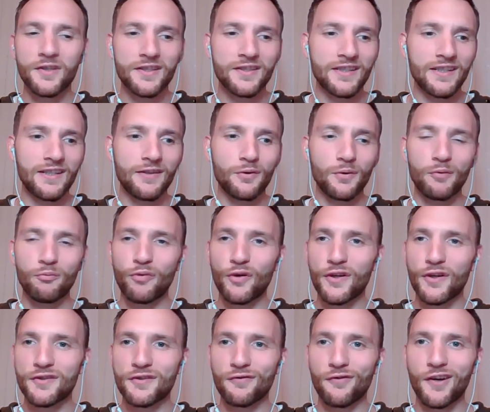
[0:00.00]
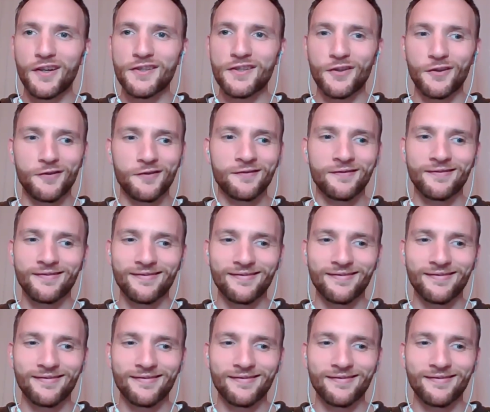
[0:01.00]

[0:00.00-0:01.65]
to see you in person very soon.